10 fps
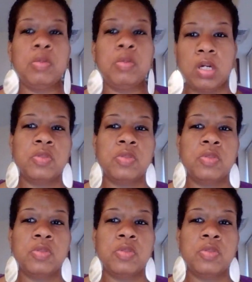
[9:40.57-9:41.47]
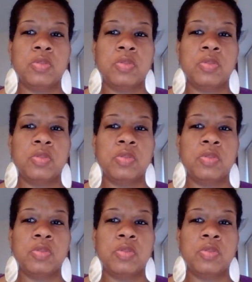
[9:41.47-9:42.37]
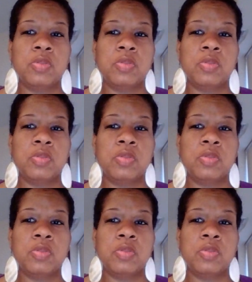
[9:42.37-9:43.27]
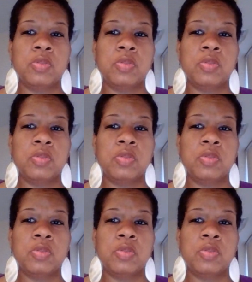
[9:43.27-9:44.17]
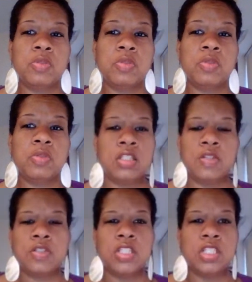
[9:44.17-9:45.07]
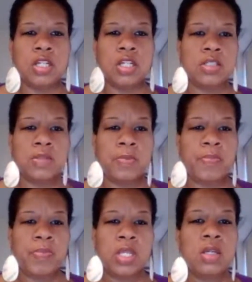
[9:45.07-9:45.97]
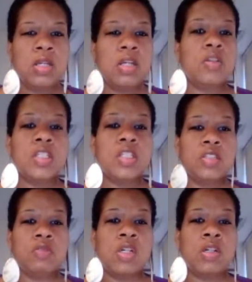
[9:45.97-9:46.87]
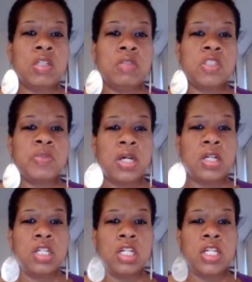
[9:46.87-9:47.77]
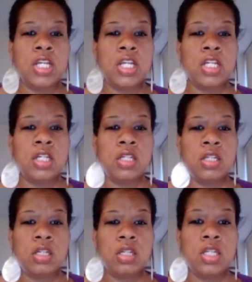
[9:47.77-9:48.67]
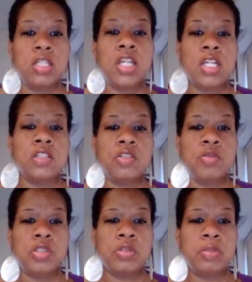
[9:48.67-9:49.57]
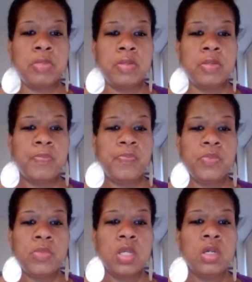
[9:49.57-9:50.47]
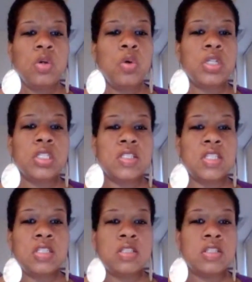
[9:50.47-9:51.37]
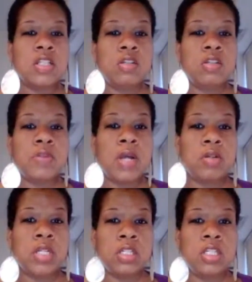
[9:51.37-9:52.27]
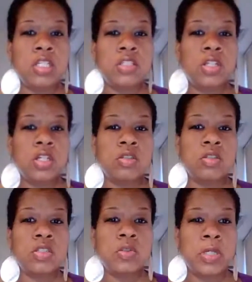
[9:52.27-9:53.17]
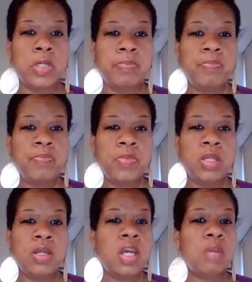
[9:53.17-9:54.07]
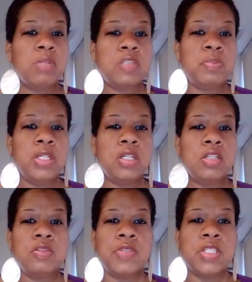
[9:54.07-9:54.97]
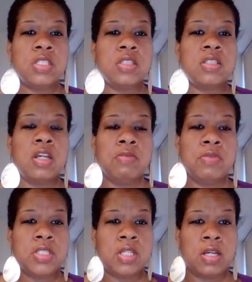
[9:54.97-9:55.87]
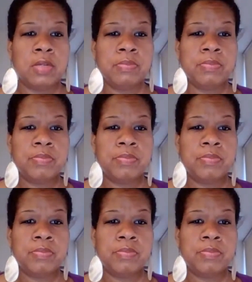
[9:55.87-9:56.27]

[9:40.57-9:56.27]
simpler true. Culture takes years to create and years to change. Illnesses rarely respond in days to a treatment. Organizations that are drowning need to learn to swim. Habits beat interventions every time.